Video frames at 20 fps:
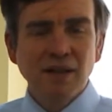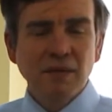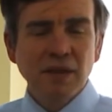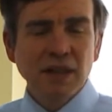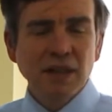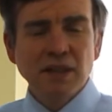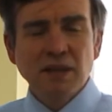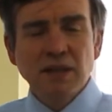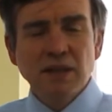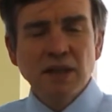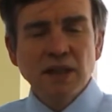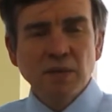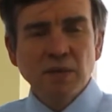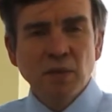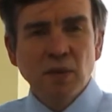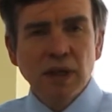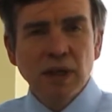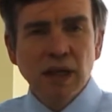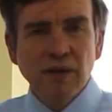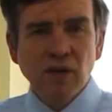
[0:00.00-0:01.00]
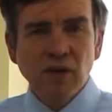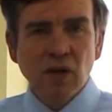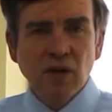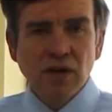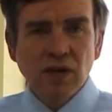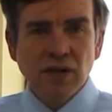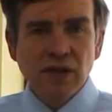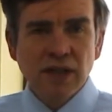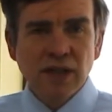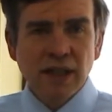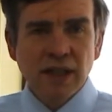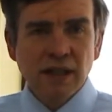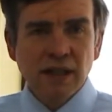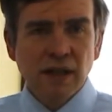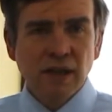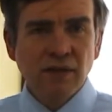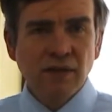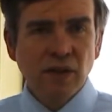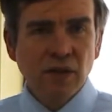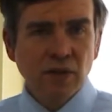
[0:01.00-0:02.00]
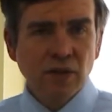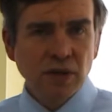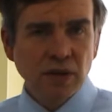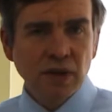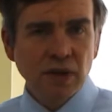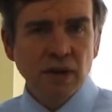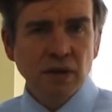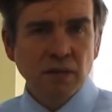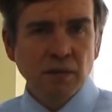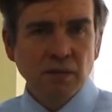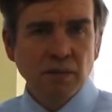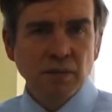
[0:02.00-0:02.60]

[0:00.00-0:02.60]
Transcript: This one I've got on today, I've used a